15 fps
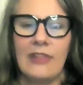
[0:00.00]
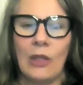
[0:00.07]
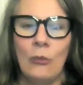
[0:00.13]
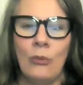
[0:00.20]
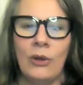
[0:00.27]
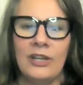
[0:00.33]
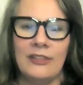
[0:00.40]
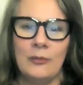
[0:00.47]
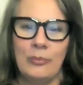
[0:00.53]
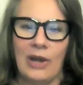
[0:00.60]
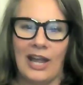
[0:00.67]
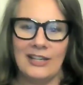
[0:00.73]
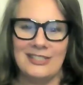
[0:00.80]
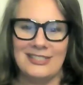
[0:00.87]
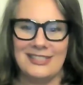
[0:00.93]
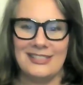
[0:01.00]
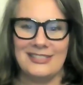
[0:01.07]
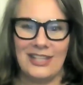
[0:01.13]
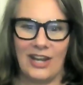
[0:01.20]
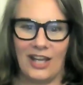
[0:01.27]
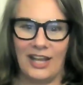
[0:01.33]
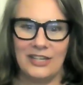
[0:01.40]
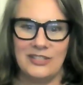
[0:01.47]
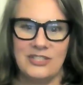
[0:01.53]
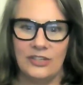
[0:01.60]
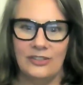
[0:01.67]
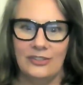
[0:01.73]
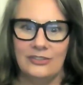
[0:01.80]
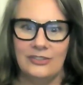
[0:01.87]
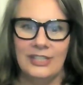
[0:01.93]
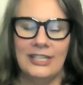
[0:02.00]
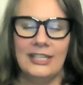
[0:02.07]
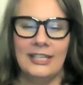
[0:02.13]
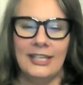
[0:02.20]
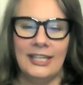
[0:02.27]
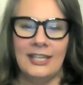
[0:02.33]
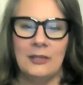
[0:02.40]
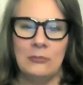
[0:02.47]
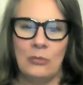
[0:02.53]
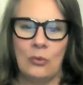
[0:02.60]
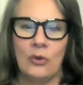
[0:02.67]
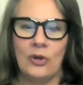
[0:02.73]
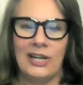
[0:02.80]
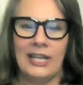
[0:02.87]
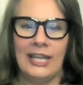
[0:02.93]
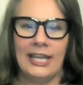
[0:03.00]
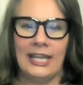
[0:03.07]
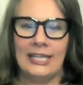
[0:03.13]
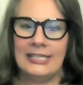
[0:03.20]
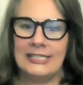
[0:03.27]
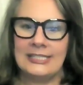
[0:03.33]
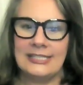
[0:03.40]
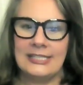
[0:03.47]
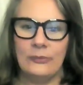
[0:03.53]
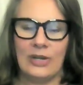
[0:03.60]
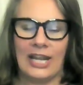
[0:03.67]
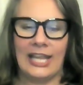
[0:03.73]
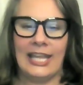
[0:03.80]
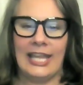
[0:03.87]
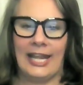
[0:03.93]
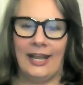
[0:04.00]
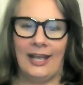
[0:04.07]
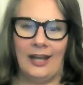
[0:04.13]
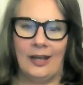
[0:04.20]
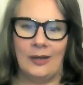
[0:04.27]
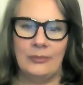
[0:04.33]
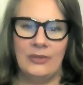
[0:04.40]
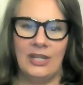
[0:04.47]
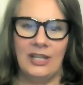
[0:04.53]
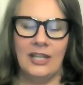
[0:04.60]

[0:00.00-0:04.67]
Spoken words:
One of the practices that I do in the morning is when I get up,